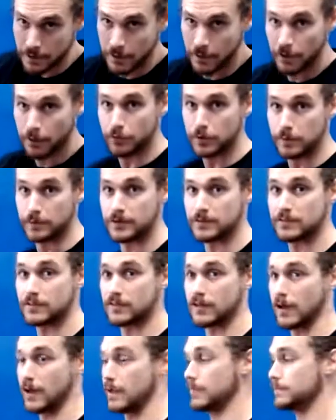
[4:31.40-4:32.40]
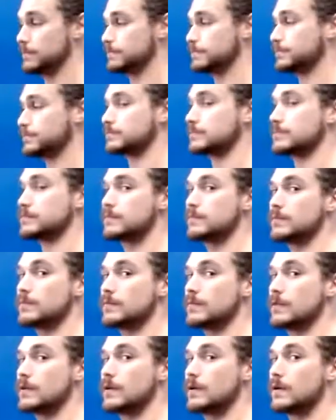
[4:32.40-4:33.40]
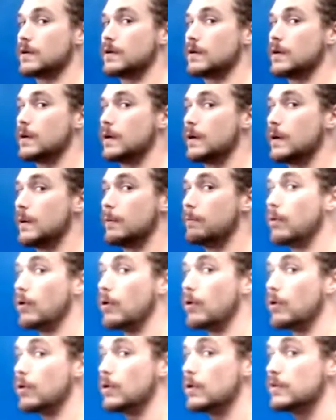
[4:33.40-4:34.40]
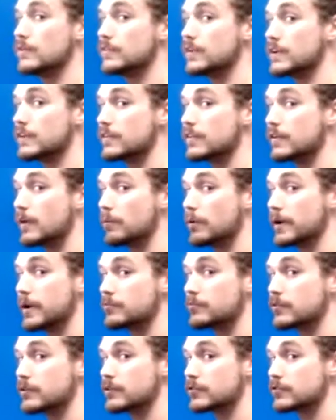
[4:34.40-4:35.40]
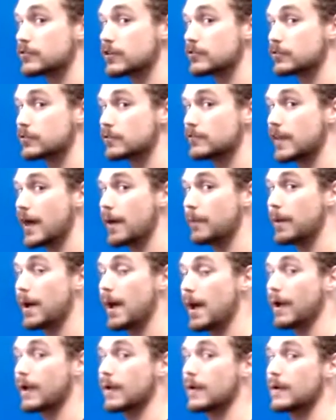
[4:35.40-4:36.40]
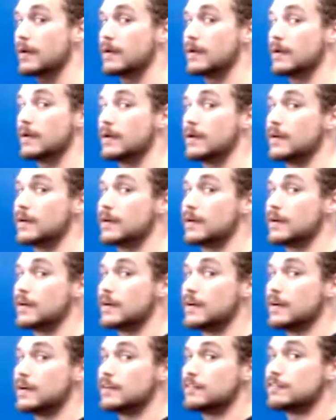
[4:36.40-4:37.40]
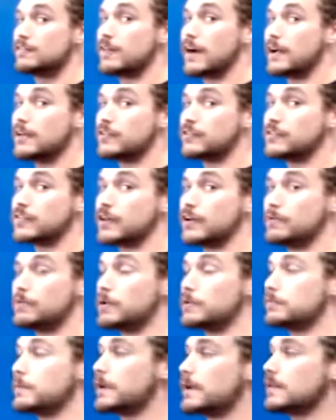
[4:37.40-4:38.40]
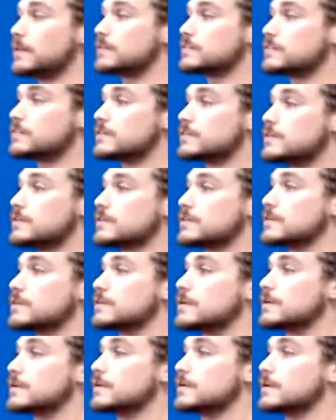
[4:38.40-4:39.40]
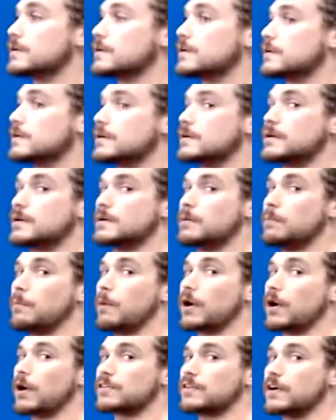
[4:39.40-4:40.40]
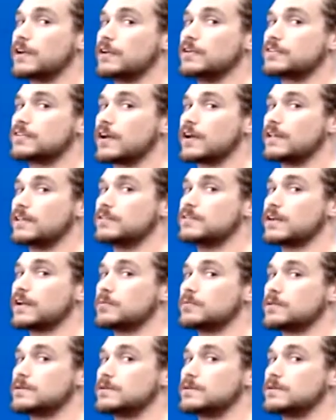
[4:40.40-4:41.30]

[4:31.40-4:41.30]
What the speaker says: 3 minutes is up. Pull to get the double hamstring stretch of the flat back. Find your tailbone balance. Mark the underside of the table.